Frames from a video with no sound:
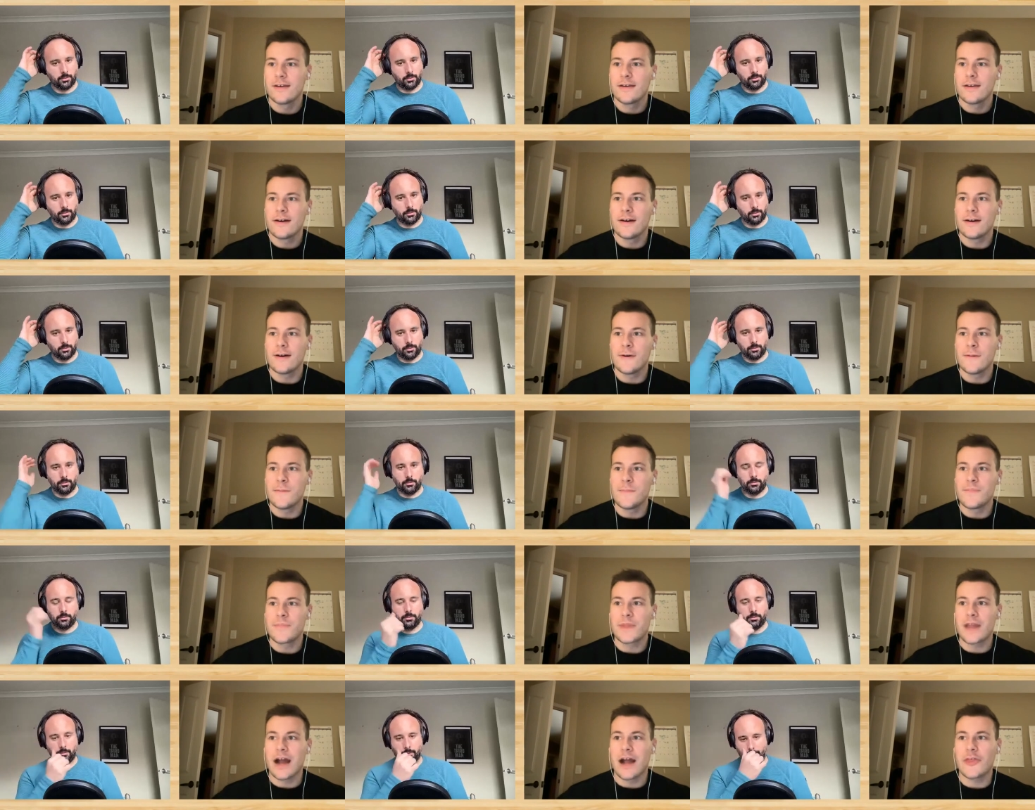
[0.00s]

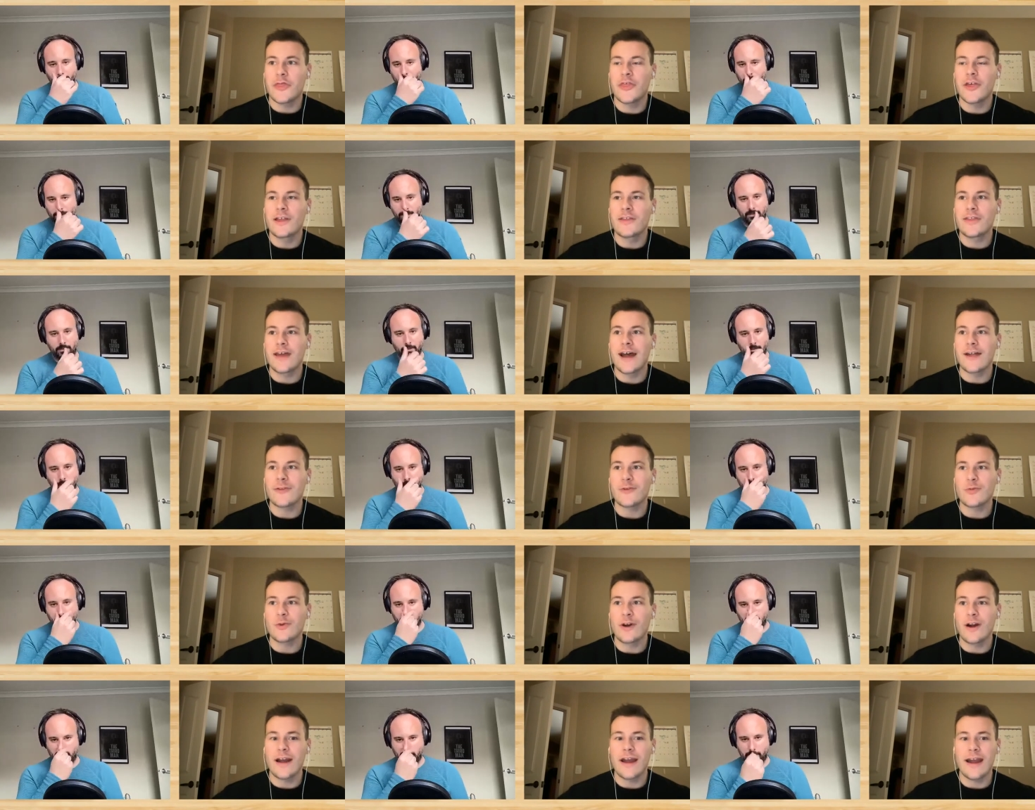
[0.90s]
Speaker 1: um, I think
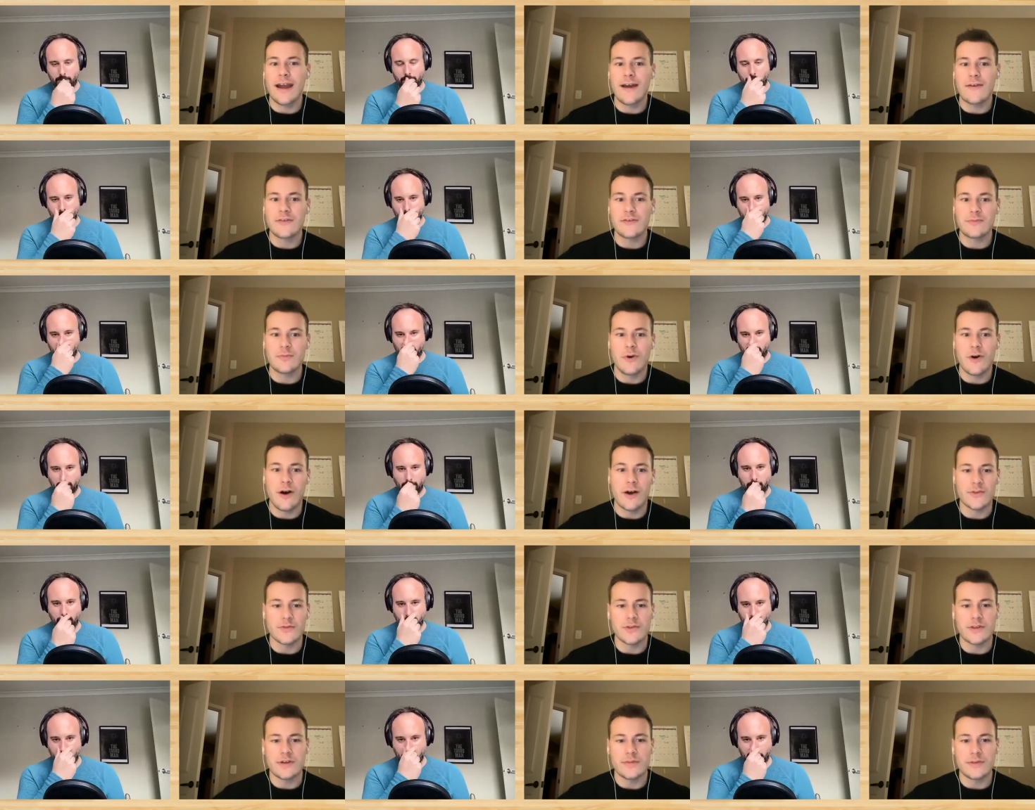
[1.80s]
that's where I have some
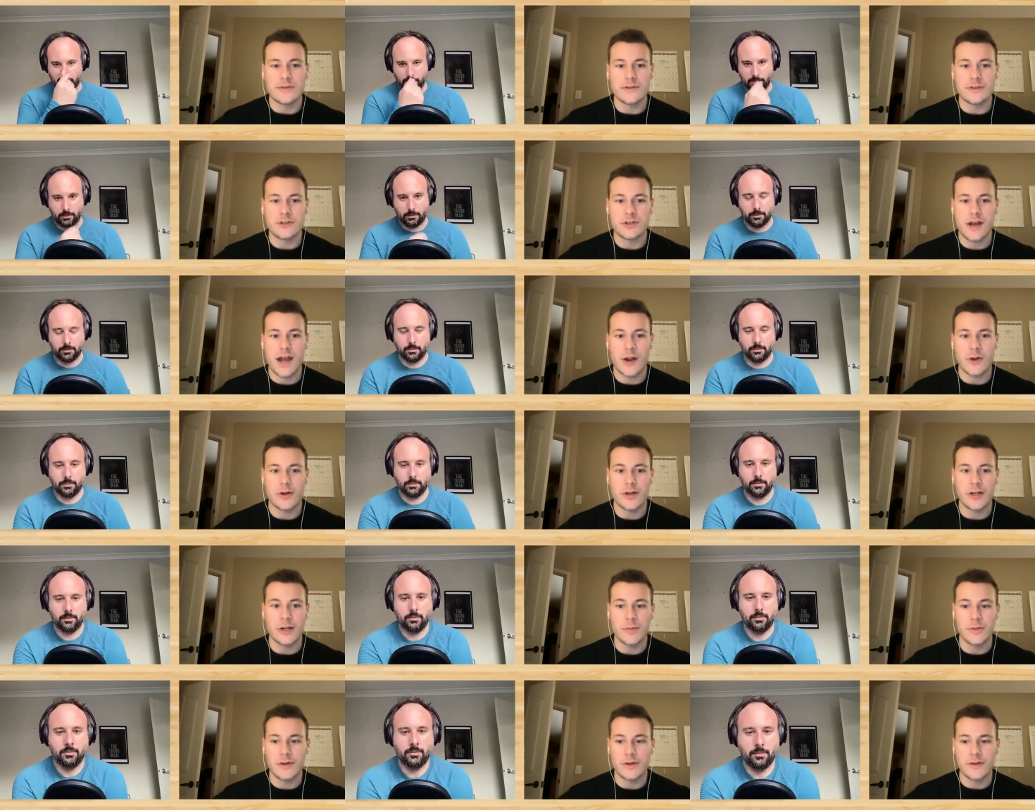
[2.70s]
pause with him as a shot
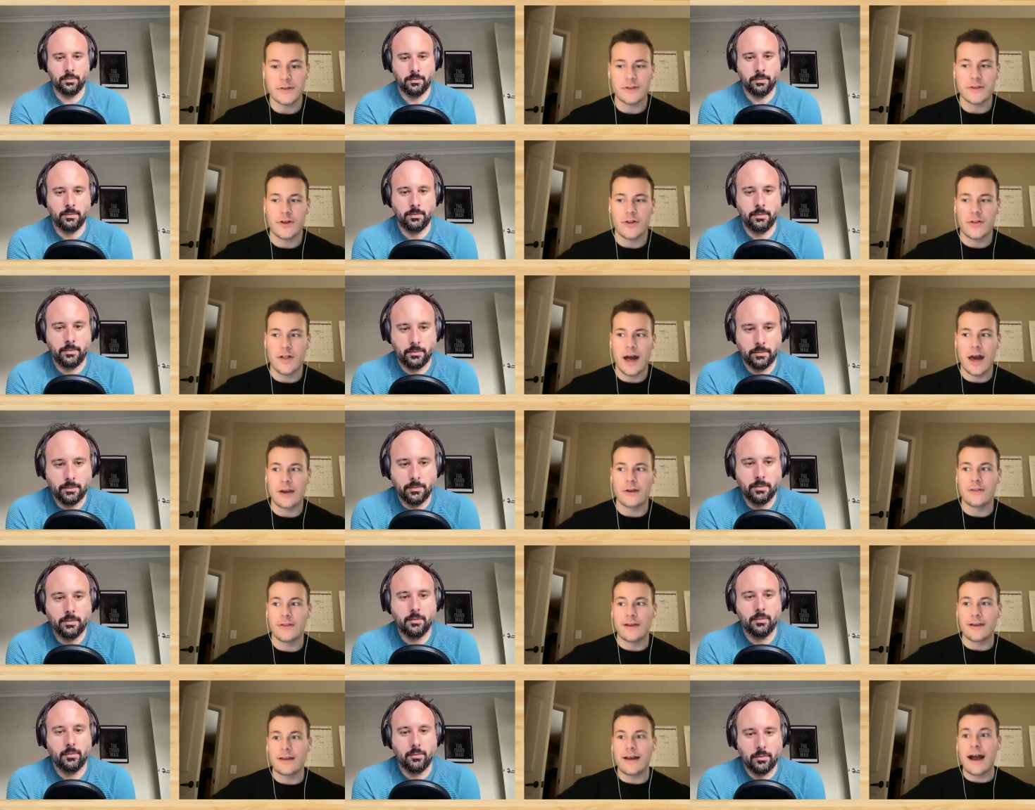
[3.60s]
creator because a
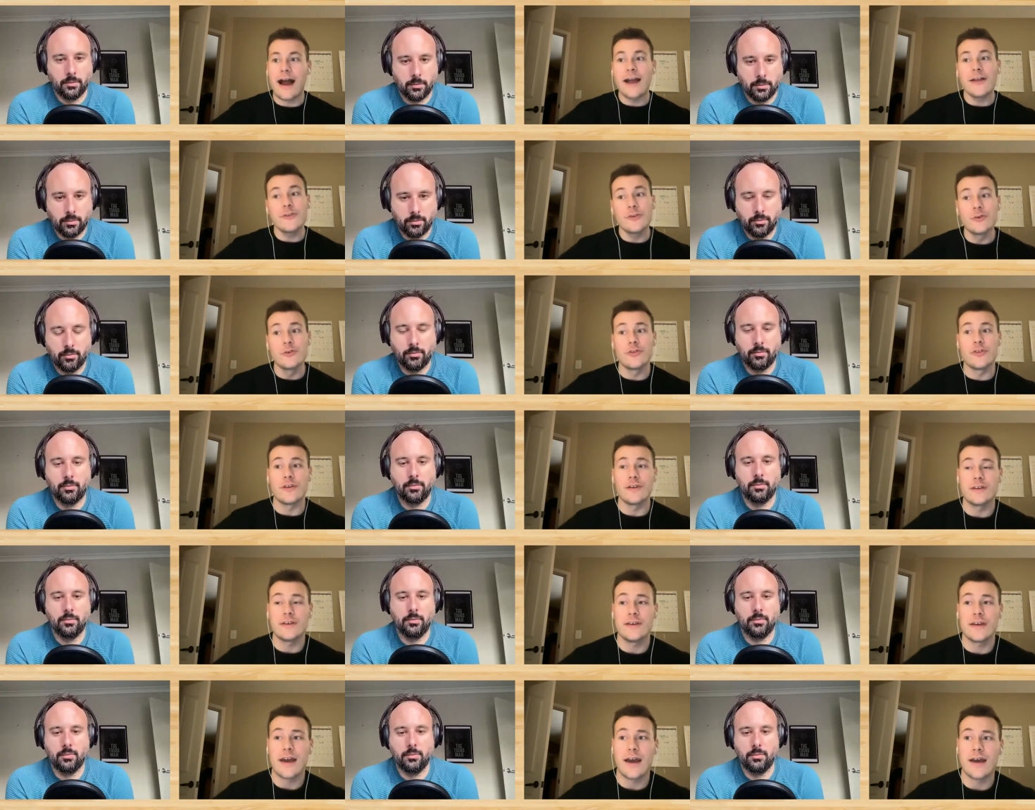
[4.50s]
lot of like I do
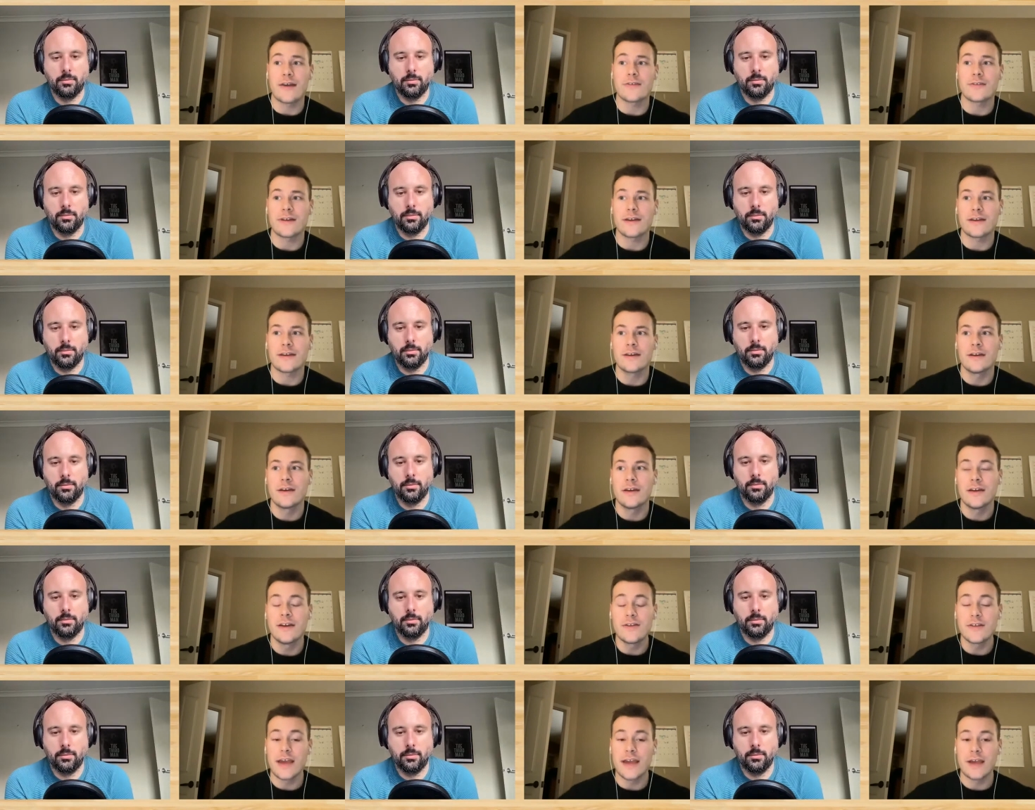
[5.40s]
think he has like
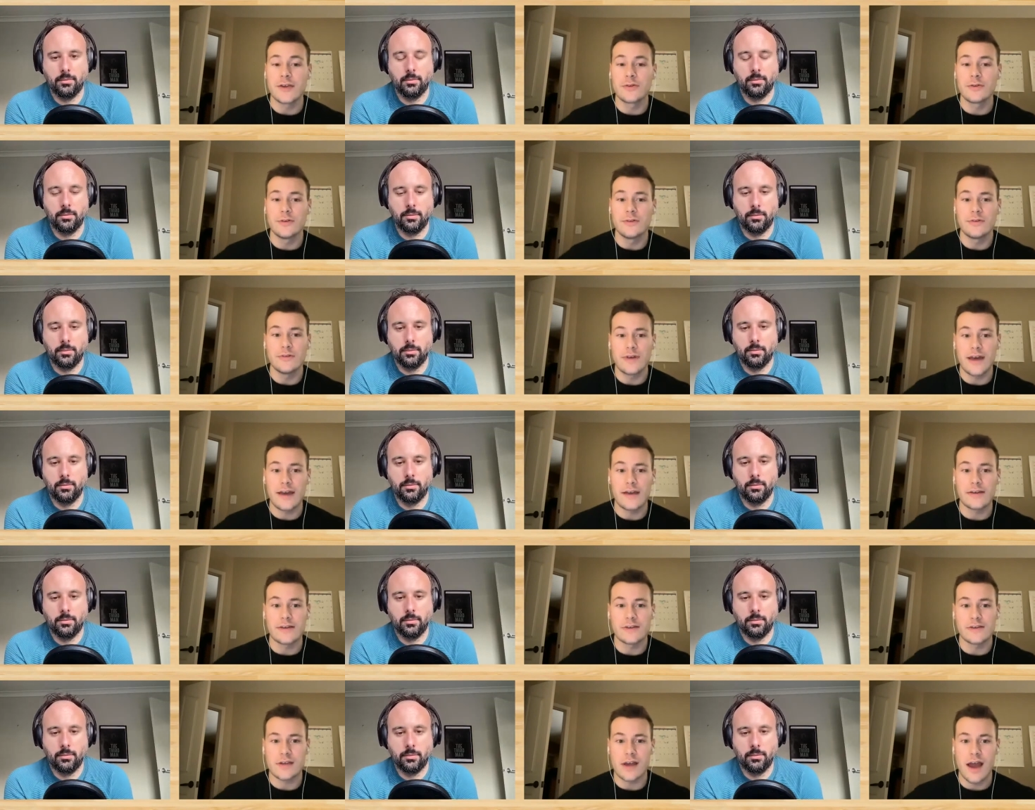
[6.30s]
his handle
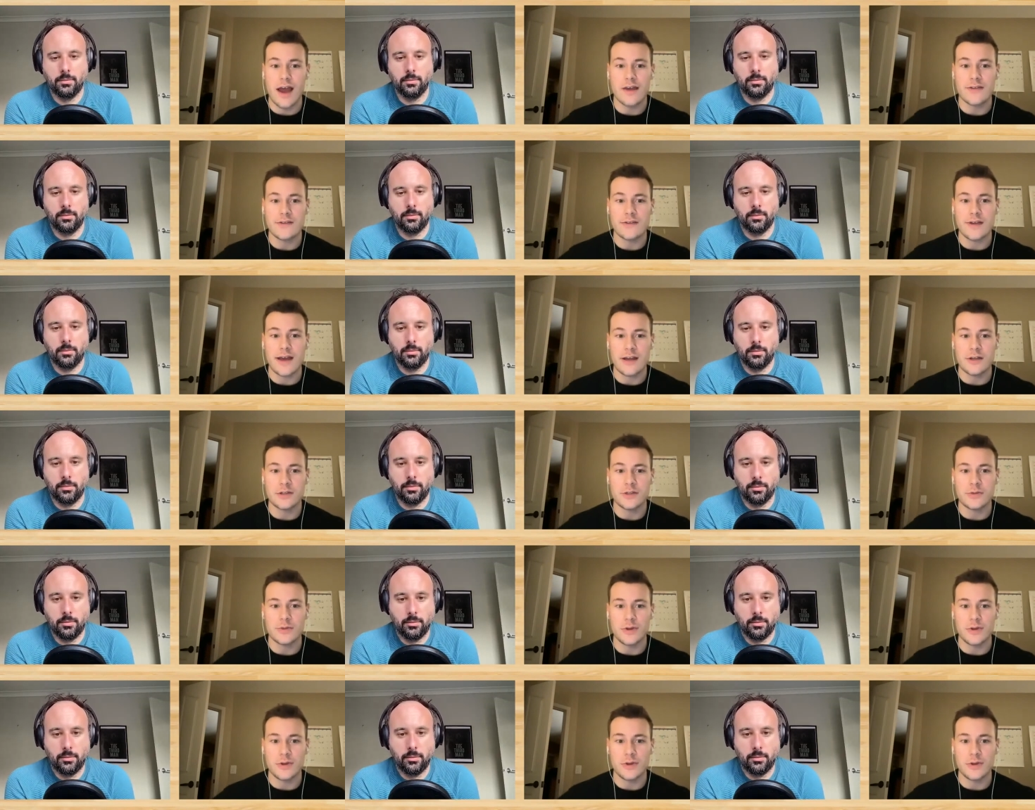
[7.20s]
at his size is actually